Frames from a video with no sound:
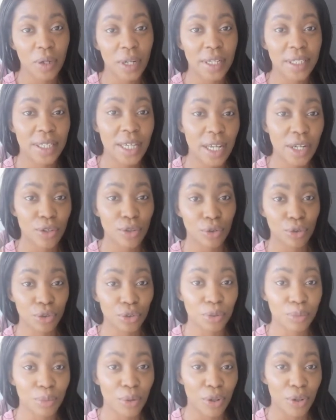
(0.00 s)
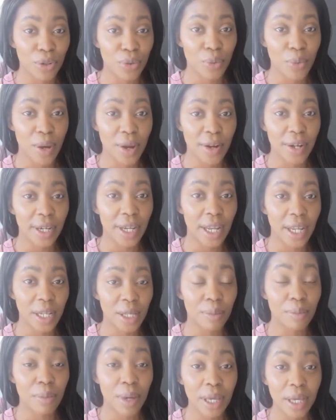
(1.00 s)
I tend not to bother wearing any
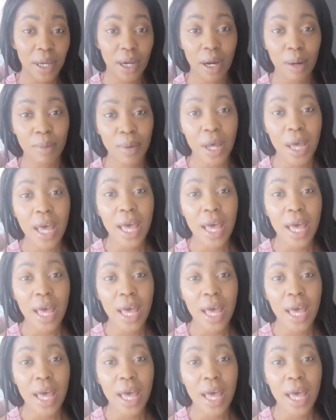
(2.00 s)
makeup,